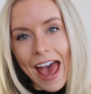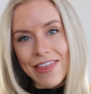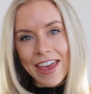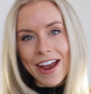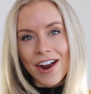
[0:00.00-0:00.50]

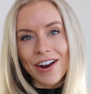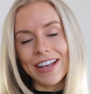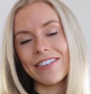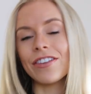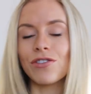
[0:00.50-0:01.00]
And there
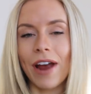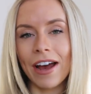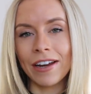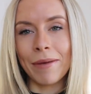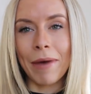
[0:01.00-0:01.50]
is the
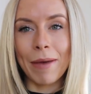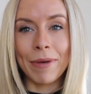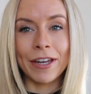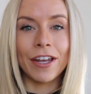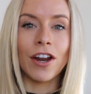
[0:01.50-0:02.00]
try-on and my
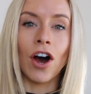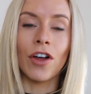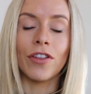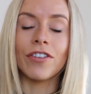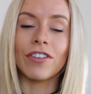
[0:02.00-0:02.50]
opinion
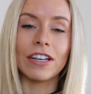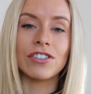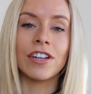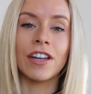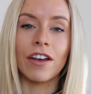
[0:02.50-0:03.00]
on the
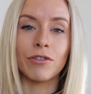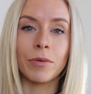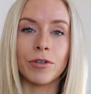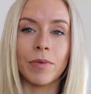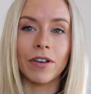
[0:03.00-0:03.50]
selection of
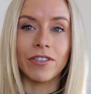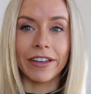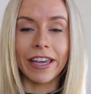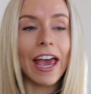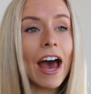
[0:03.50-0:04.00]
sports bras
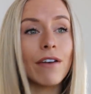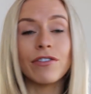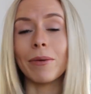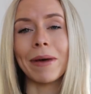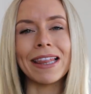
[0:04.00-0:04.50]
Nike have.
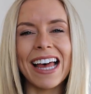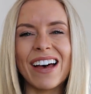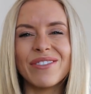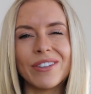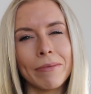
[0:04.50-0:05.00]
Some I
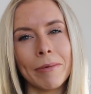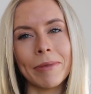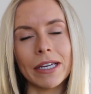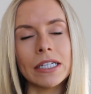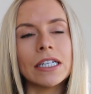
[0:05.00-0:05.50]
love, some I'm
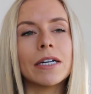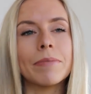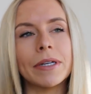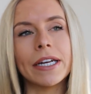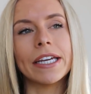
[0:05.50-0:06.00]
like, ugh,
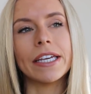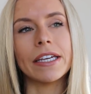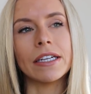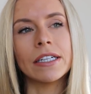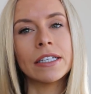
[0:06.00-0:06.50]
but
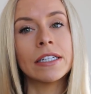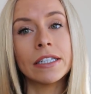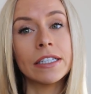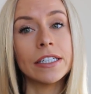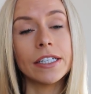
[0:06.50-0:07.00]
Nike,
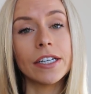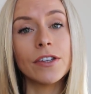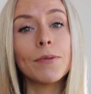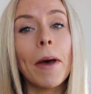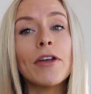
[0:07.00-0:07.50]

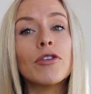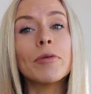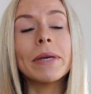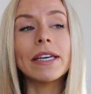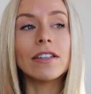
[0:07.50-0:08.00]
sponsor
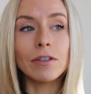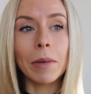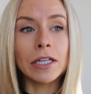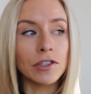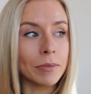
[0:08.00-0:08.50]
me,
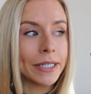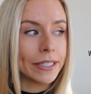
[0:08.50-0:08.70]
sponsor me.